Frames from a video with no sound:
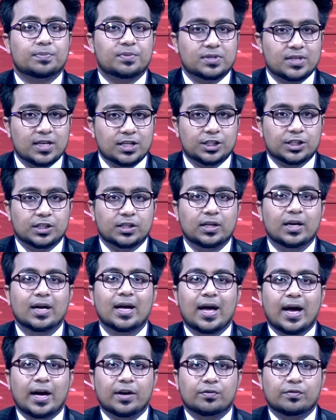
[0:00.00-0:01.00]
possession
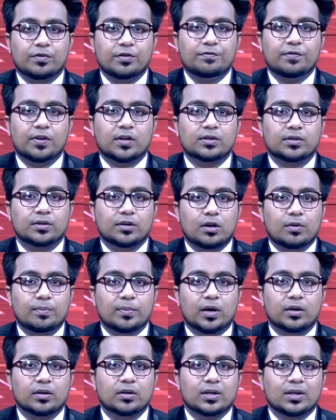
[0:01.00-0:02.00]
and Rifat
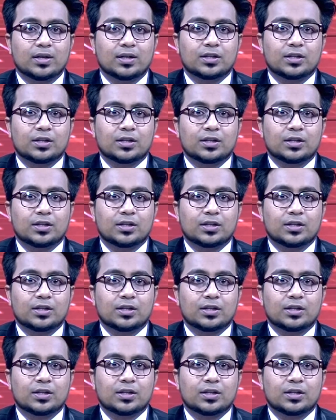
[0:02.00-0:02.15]
Rahman,